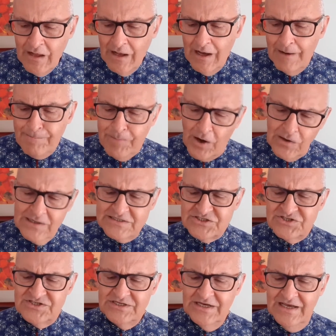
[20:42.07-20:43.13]

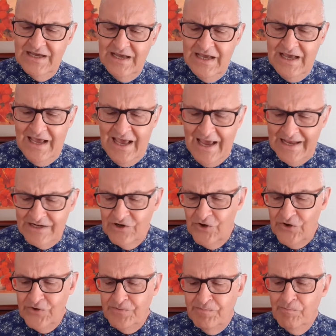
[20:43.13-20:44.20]
Apollos had
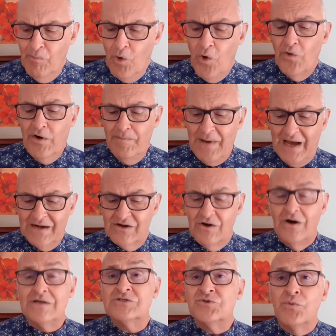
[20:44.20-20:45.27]
learned more about
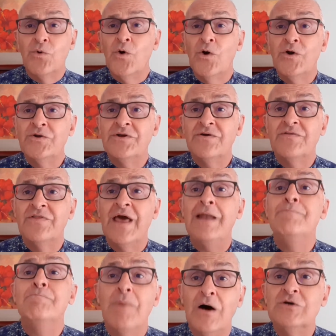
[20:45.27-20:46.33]
God's word
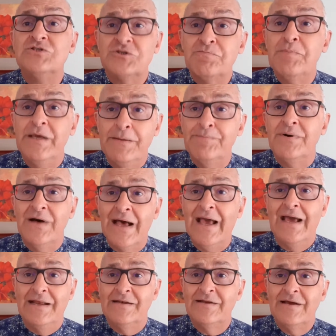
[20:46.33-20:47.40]
than most people
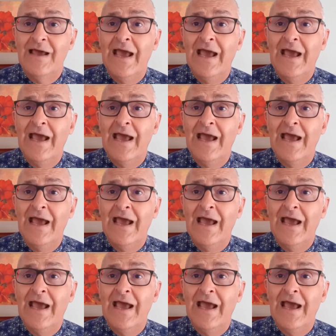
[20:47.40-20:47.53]
had,